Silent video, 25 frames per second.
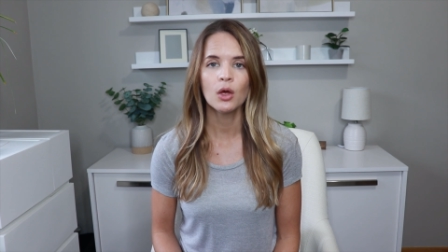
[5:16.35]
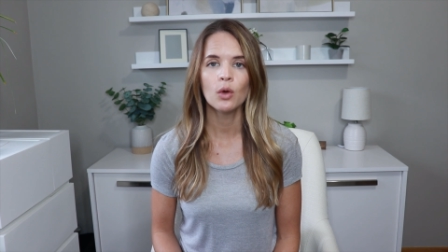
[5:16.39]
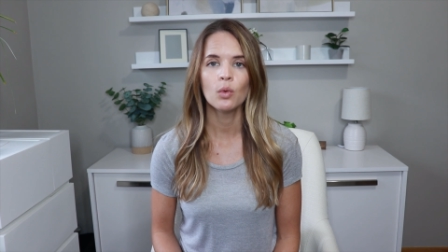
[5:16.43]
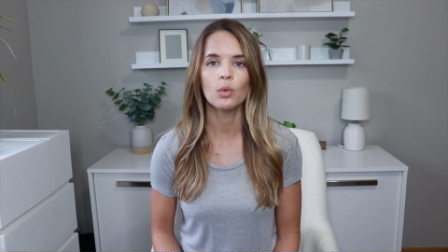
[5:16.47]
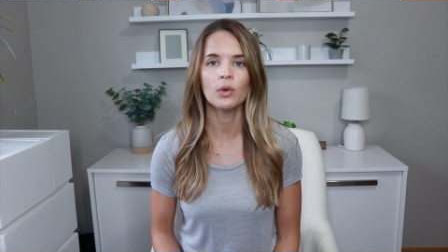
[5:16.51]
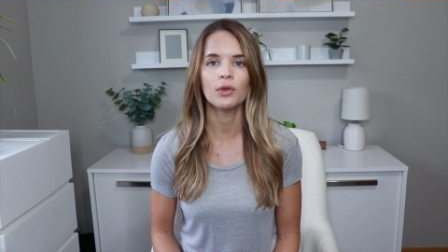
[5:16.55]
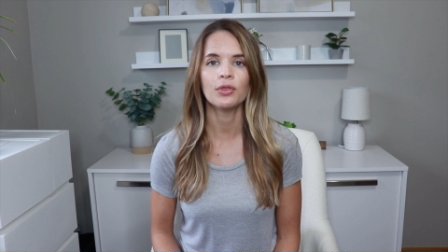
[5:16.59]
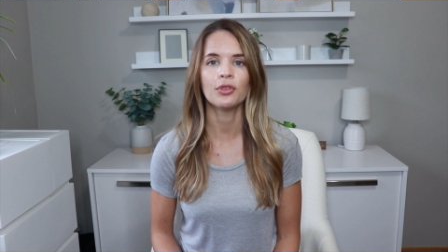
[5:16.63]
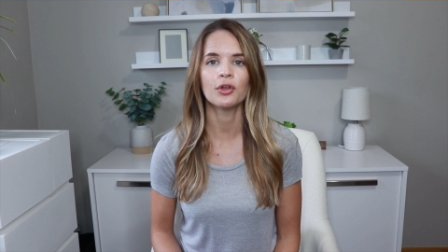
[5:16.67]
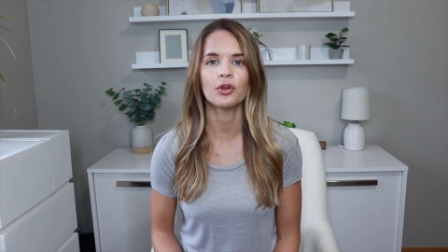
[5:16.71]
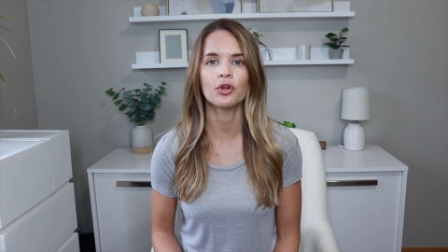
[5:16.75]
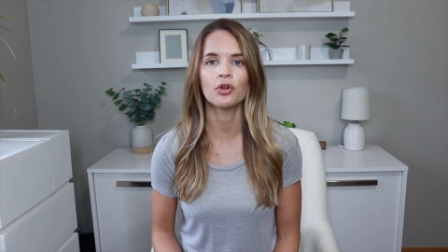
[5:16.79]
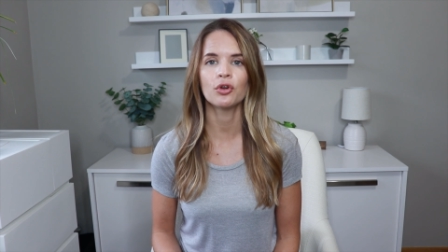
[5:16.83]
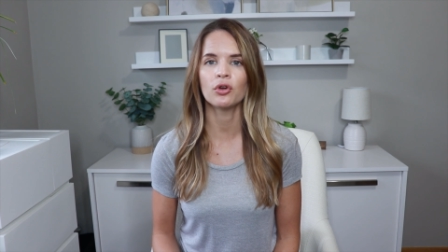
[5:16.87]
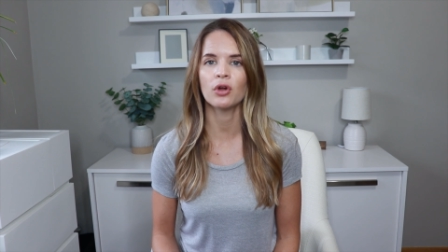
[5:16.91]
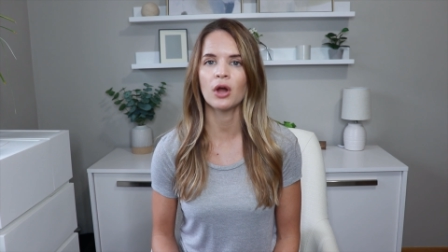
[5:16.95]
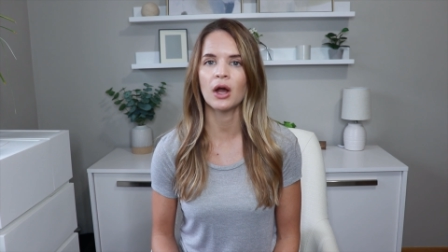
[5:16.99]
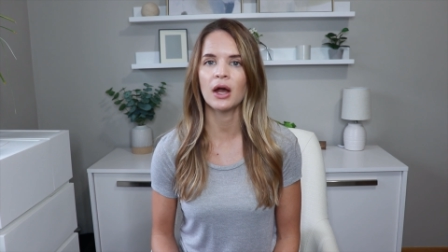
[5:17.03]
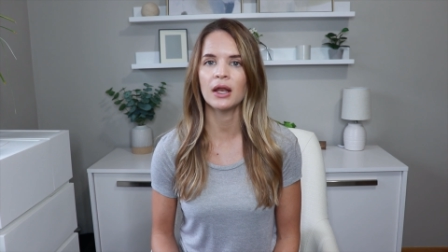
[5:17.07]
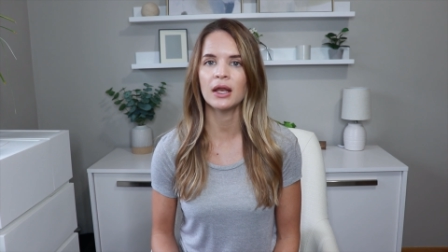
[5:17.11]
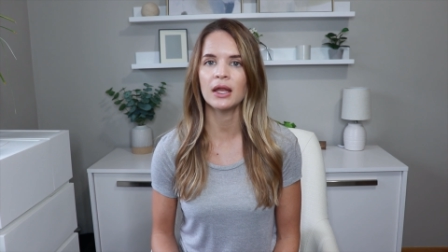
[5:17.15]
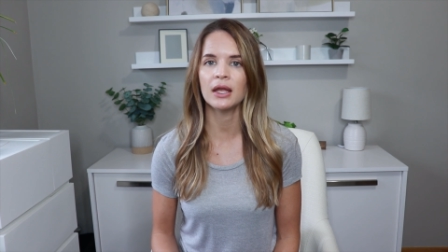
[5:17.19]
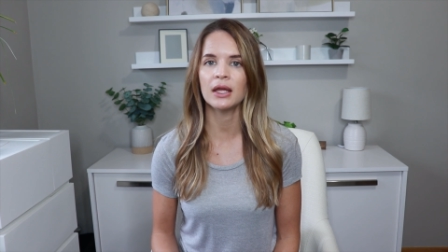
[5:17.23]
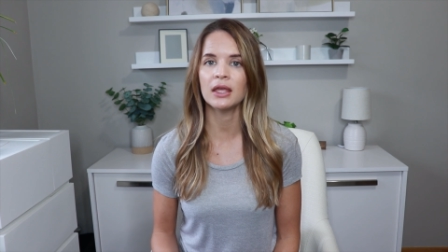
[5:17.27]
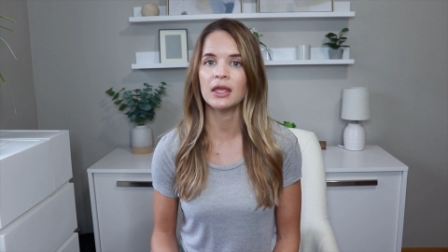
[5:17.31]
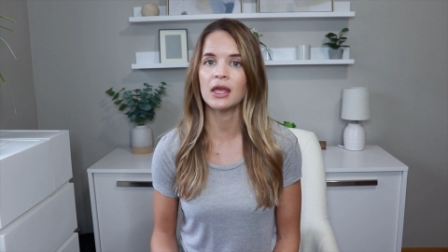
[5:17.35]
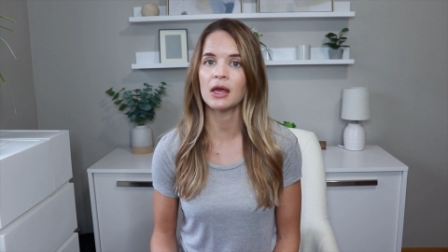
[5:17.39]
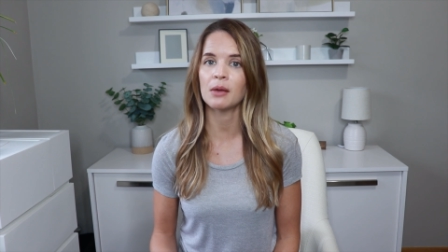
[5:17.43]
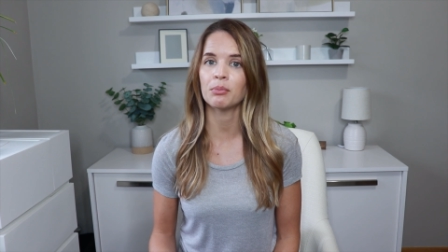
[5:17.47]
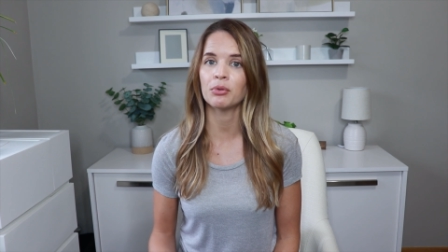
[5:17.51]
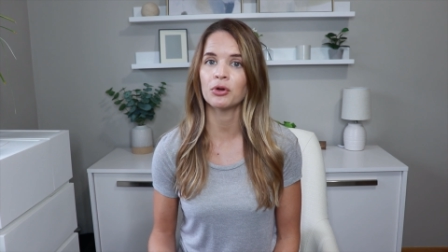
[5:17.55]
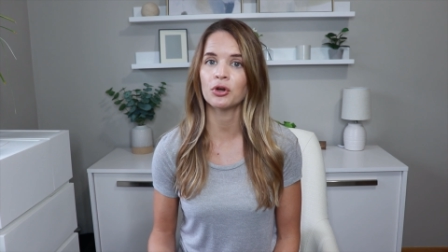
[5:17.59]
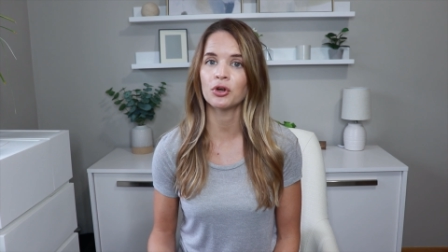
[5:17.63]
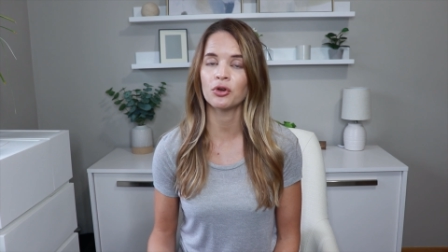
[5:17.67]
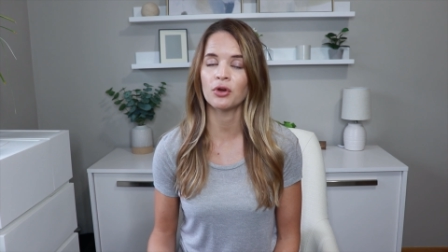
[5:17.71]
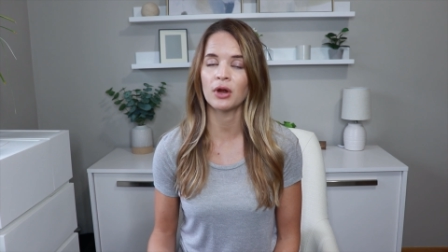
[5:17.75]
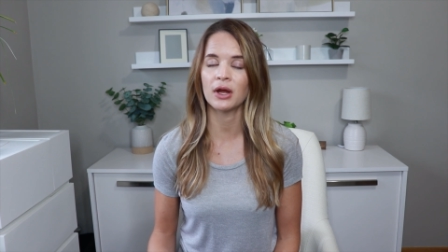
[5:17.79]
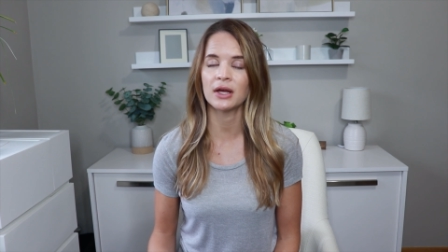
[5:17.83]
with the chronic yet
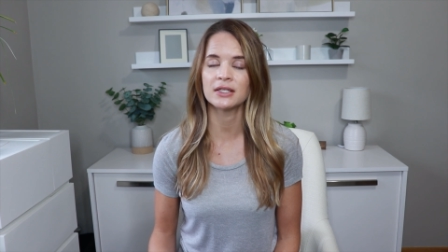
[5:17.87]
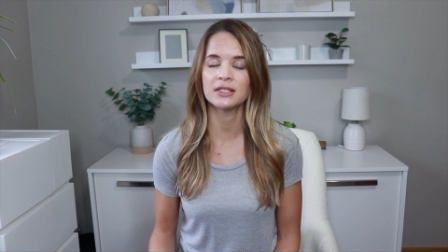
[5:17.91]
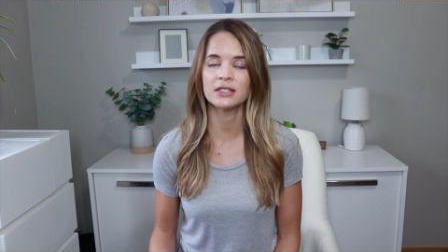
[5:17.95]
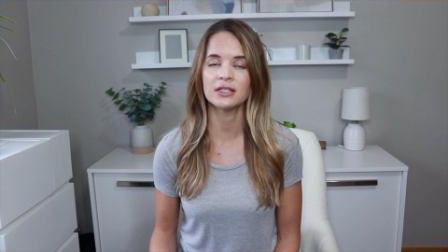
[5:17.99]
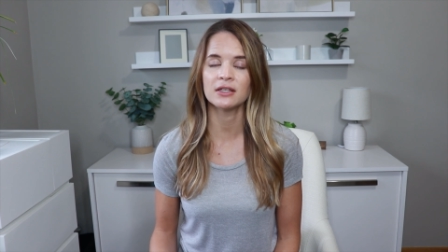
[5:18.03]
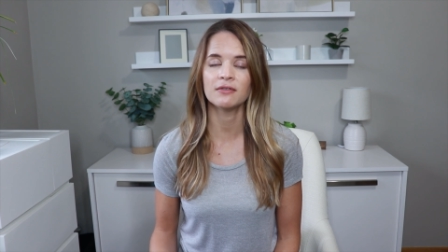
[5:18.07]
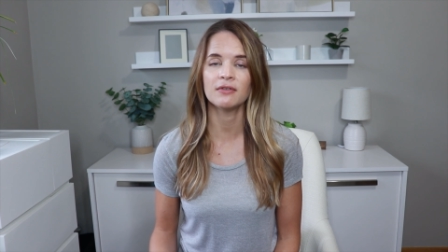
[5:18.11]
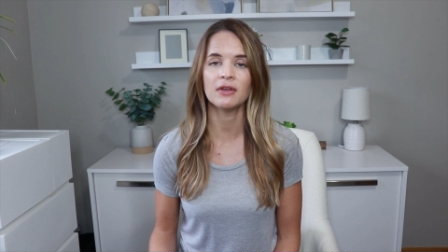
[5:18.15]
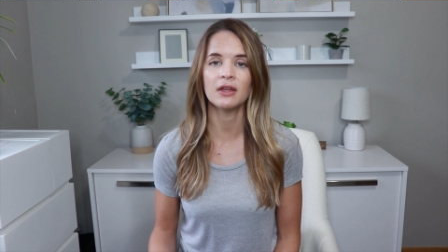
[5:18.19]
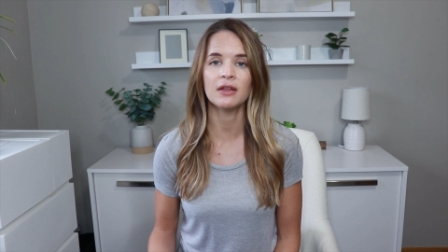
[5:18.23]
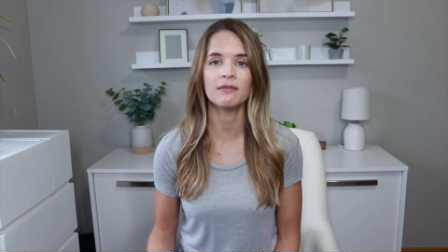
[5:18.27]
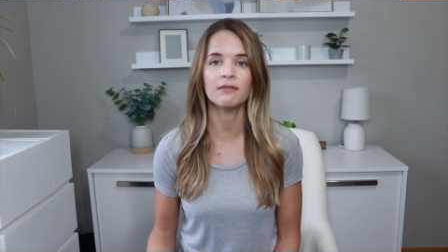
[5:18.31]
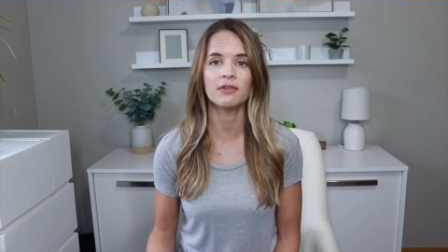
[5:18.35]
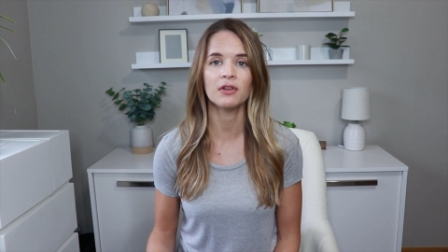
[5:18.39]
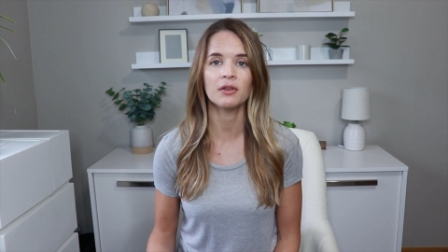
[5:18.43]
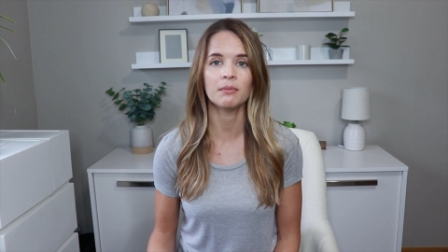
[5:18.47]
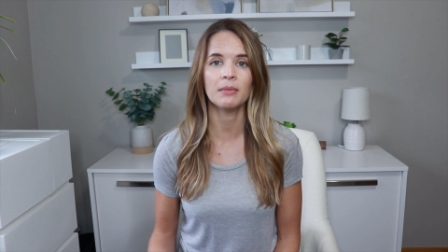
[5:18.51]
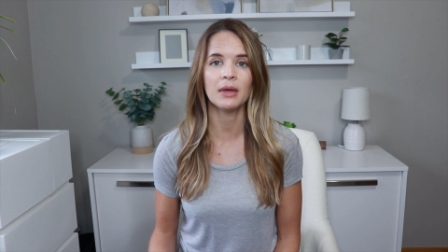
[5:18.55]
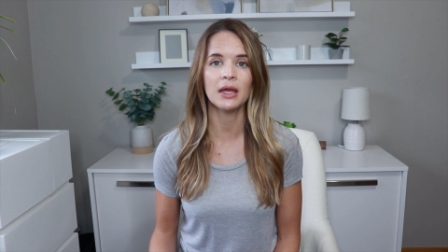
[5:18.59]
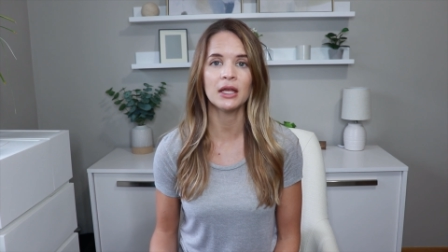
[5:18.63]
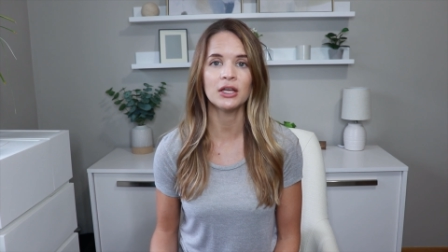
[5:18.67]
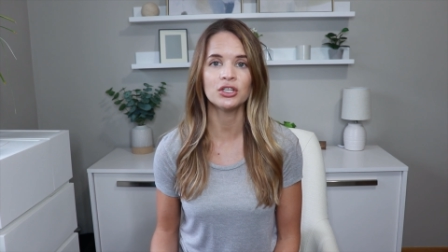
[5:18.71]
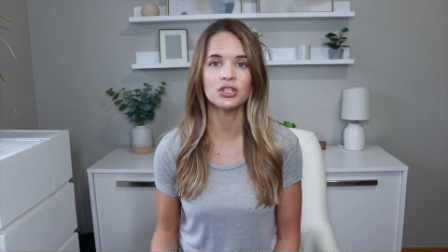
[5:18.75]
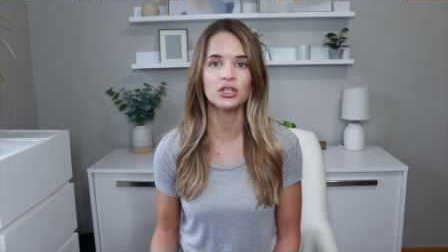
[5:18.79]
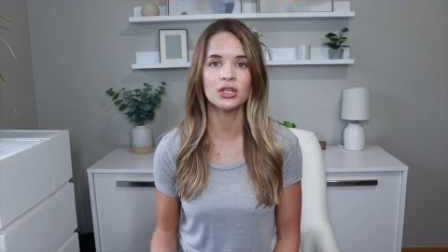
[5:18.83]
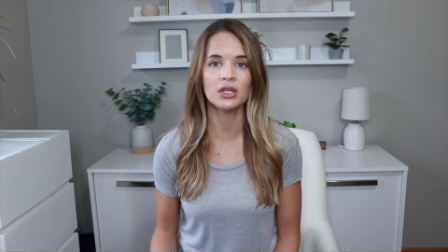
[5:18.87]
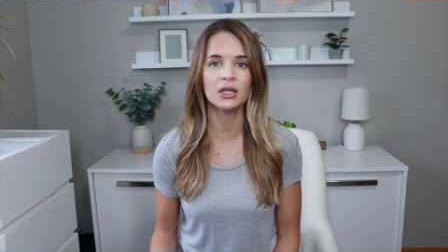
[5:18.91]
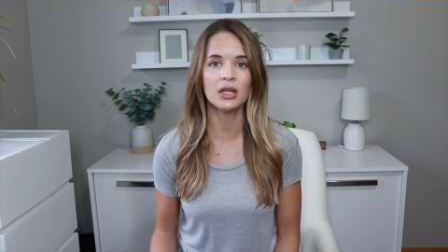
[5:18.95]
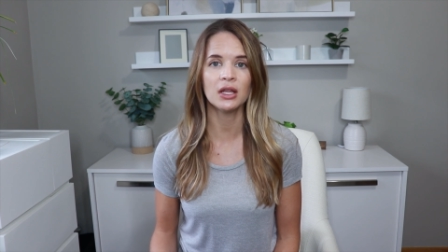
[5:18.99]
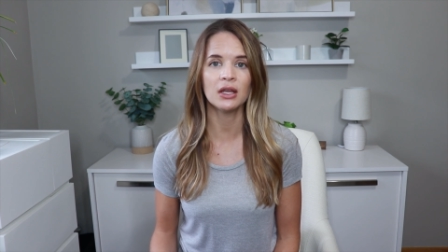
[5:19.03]
progressive inflammation